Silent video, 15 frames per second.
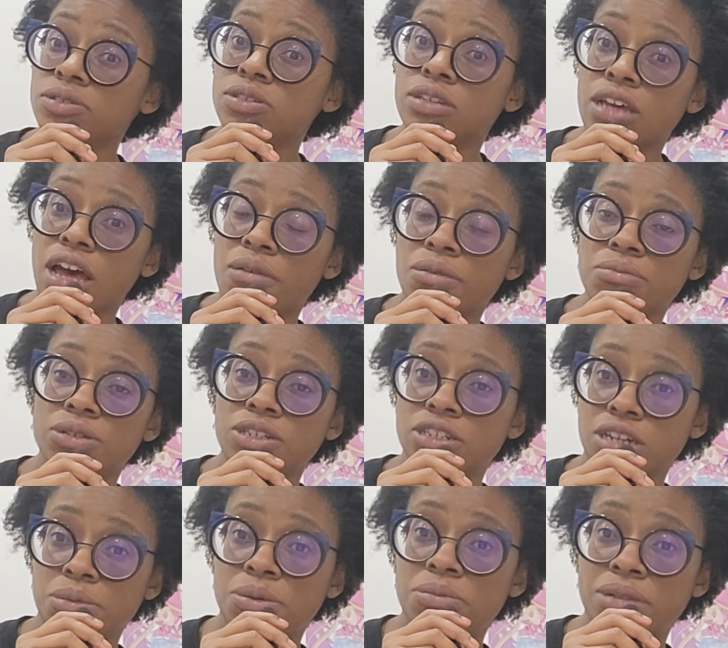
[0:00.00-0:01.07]
to the comic book
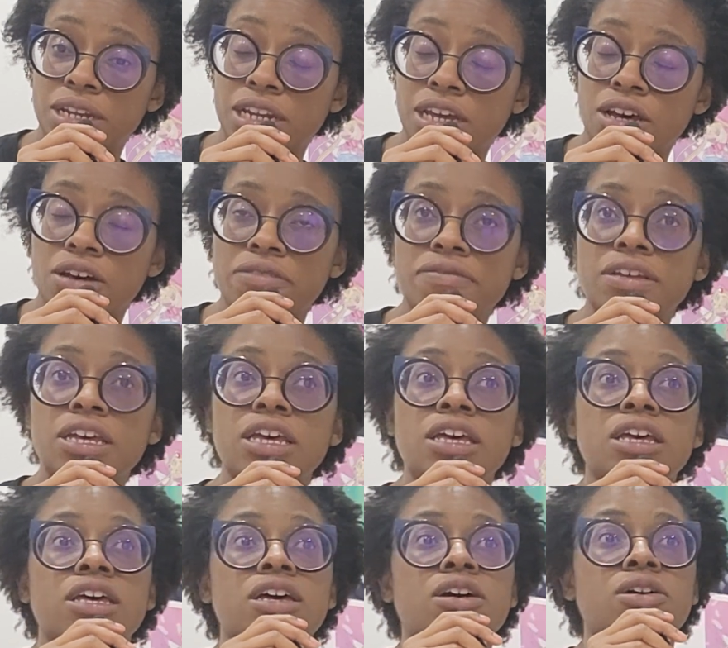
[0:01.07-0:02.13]
shop on my day off
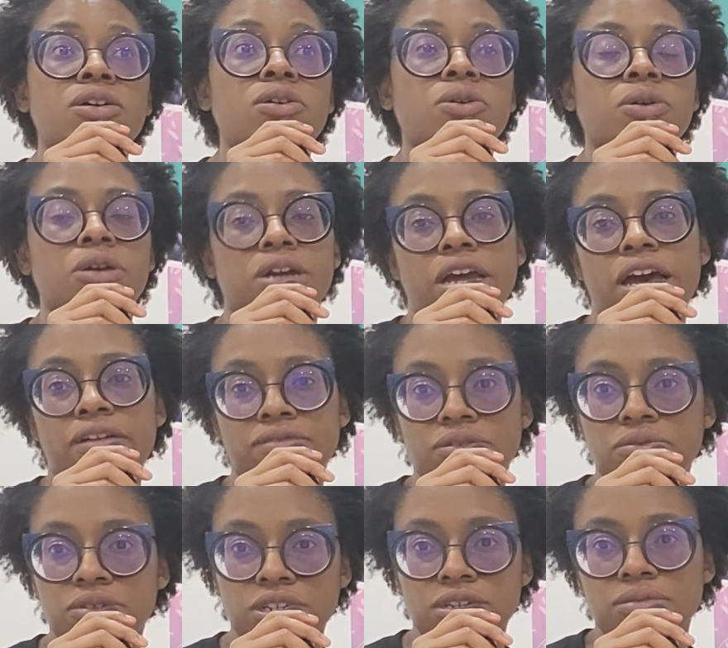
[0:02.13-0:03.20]
or
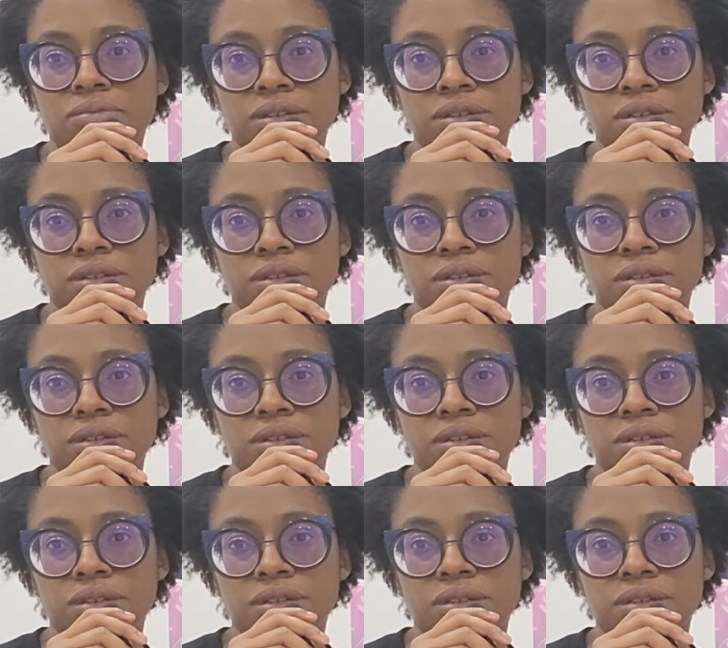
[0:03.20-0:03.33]
after work.